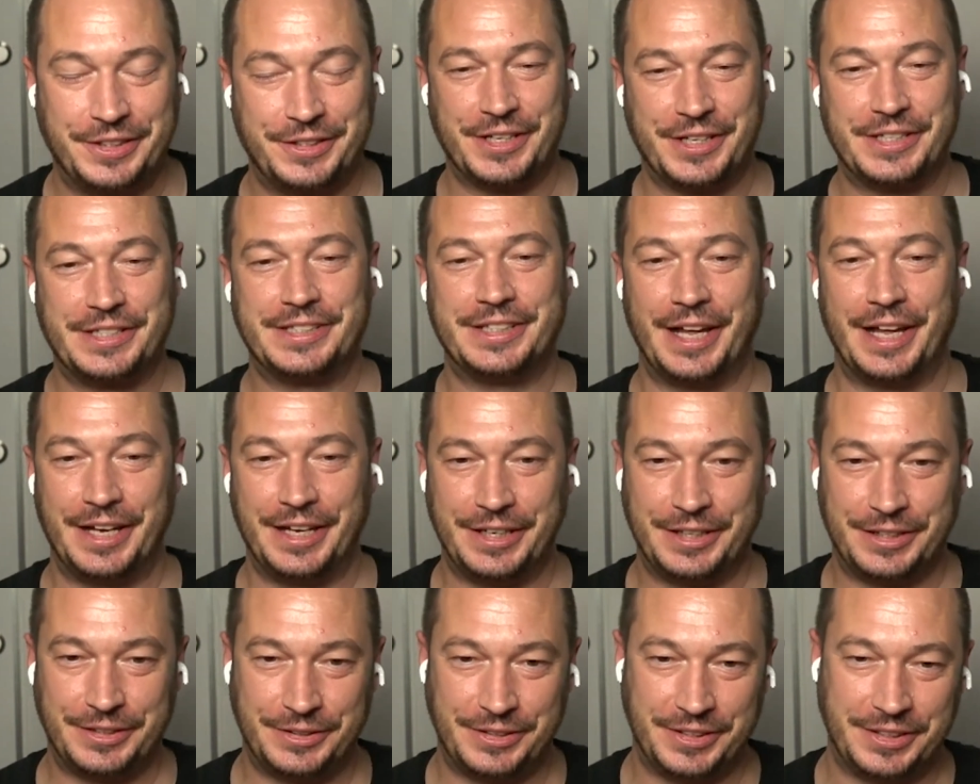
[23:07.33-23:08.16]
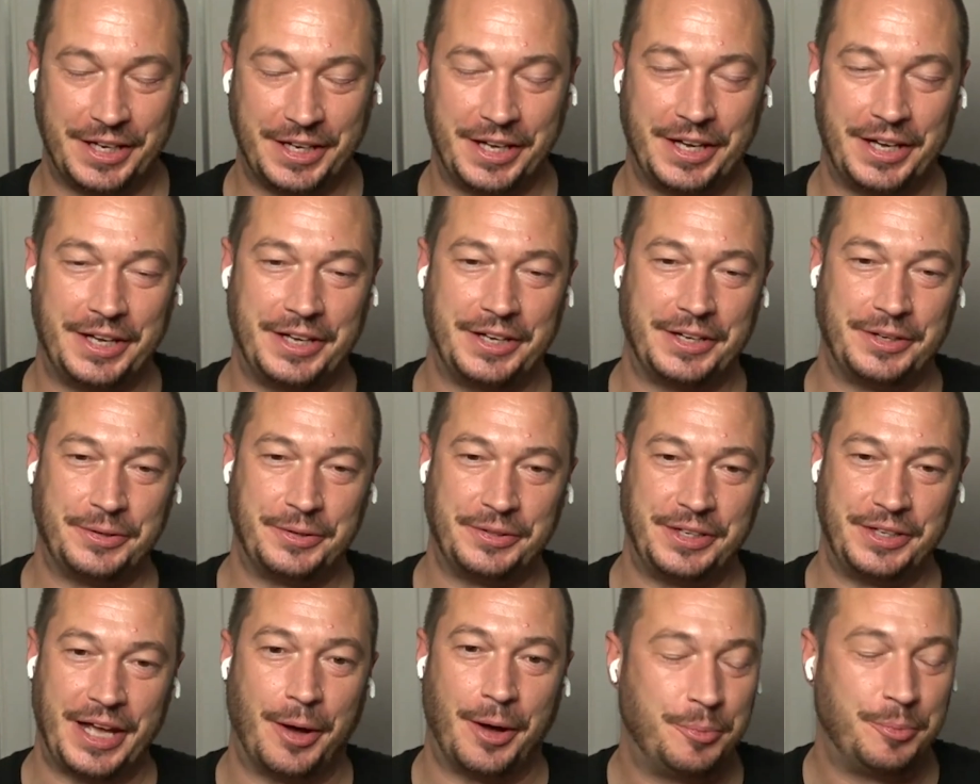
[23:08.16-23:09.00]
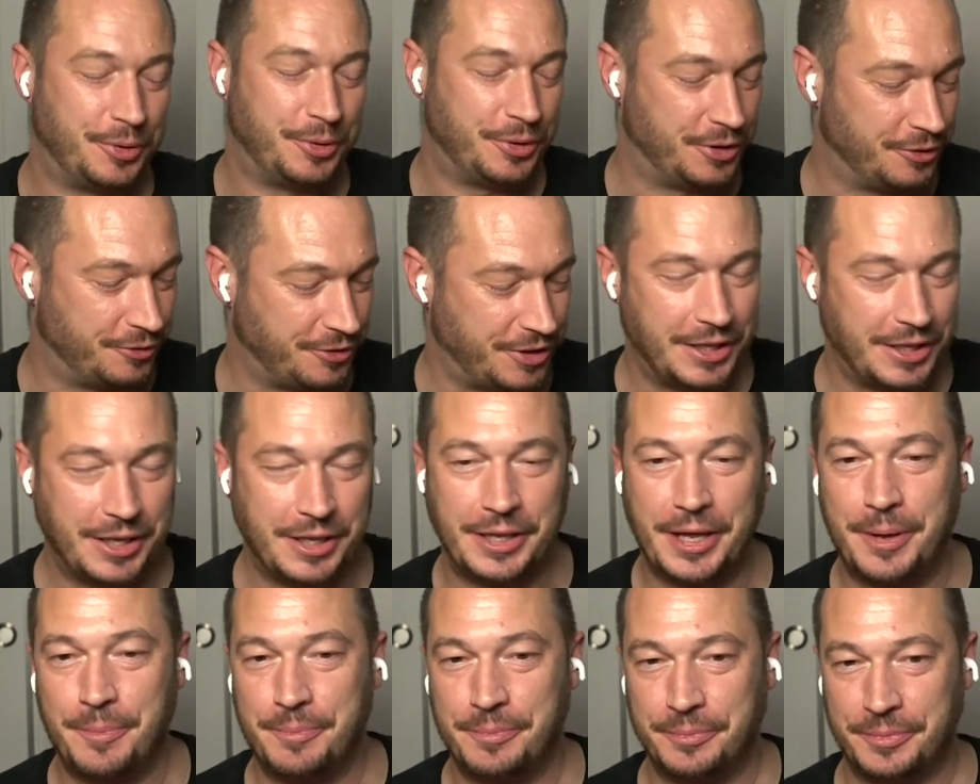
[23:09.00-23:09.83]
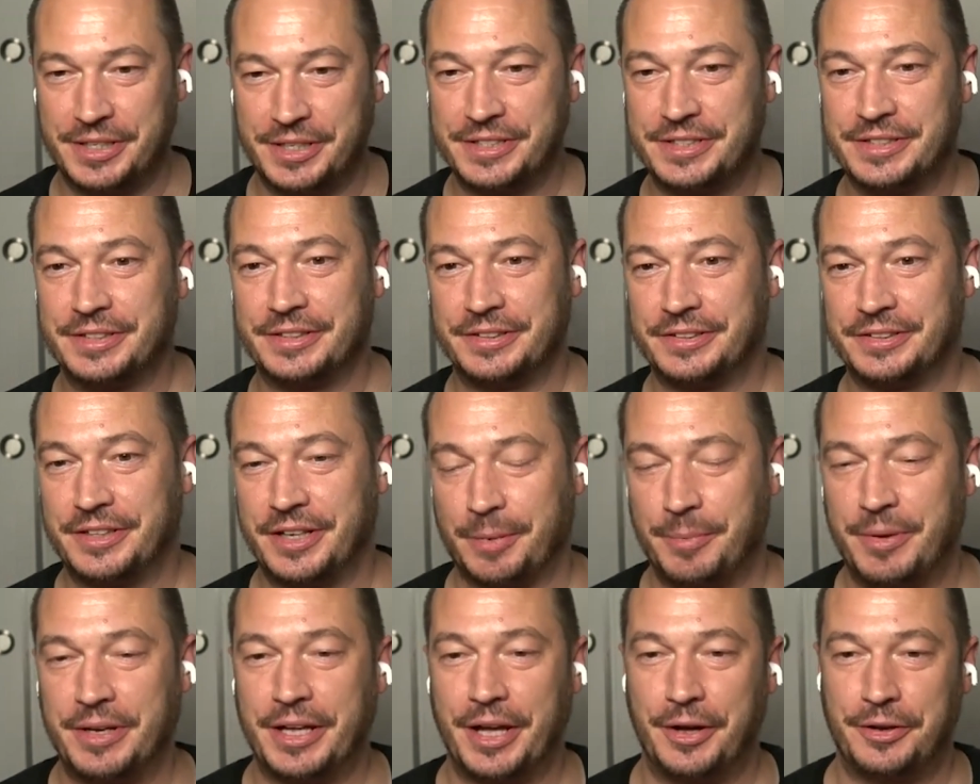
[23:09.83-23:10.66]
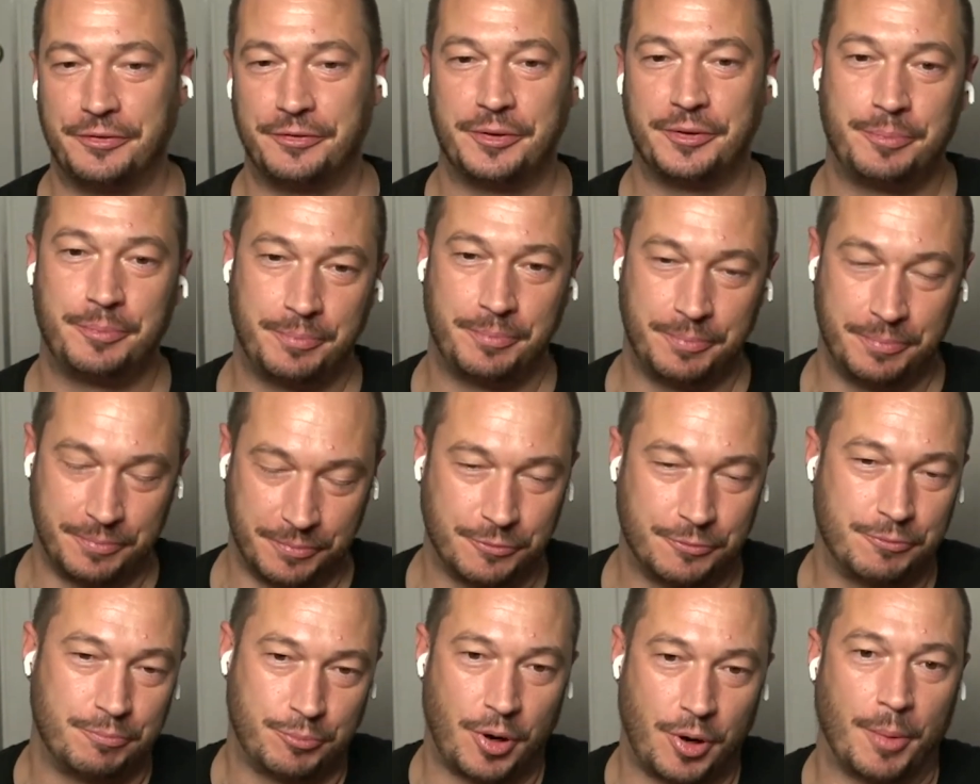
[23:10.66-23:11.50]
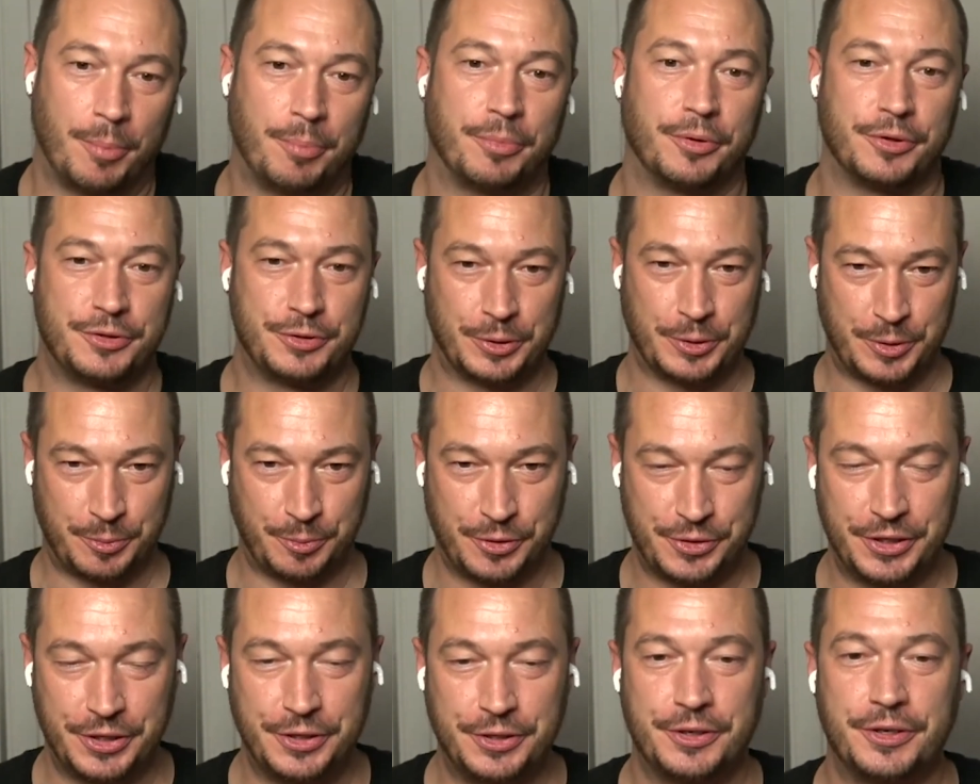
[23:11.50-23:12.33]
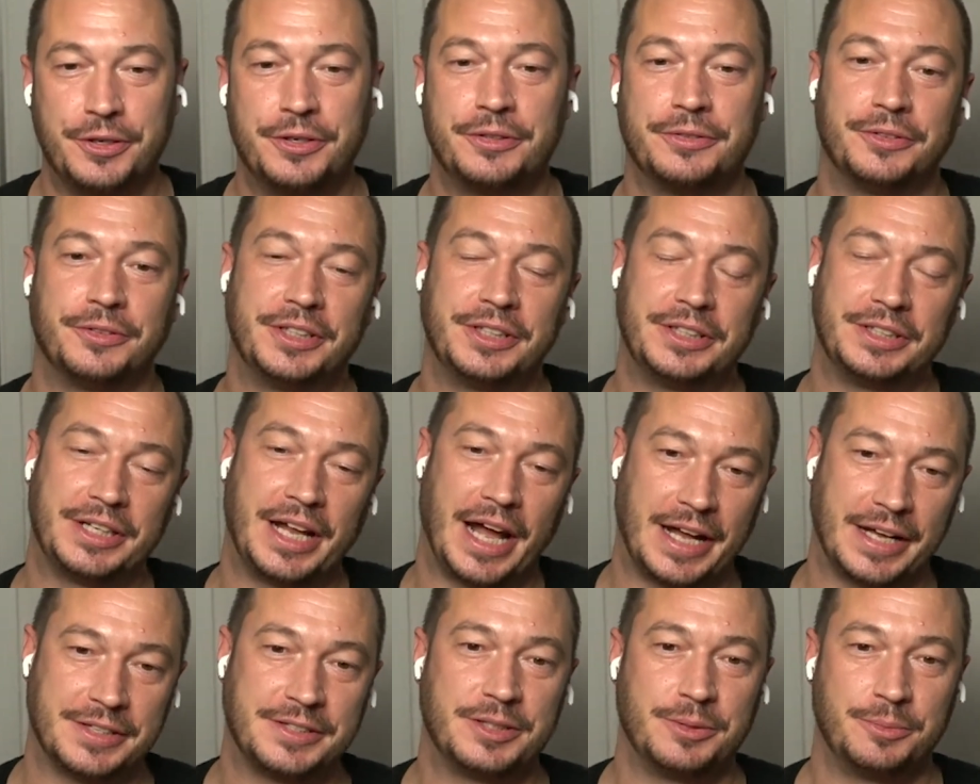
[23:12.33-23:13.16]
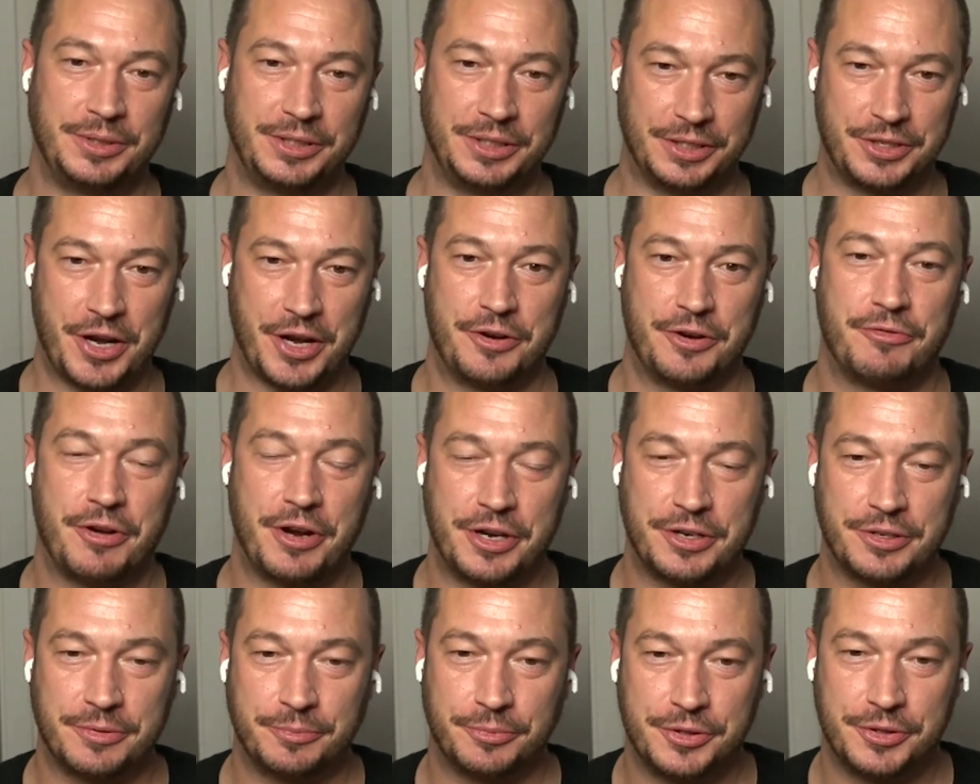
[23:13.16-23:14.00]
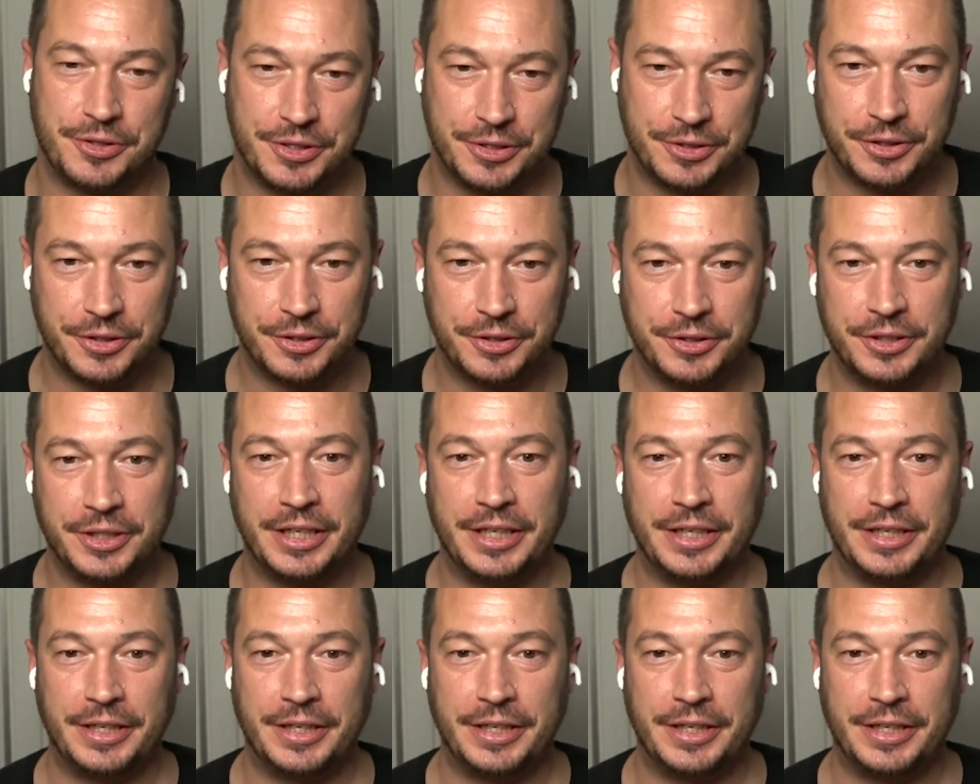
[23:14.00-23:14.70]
Just like today, the output of an LLM isn't coming out of a proper search procedure, right? It has to be a generation procedure.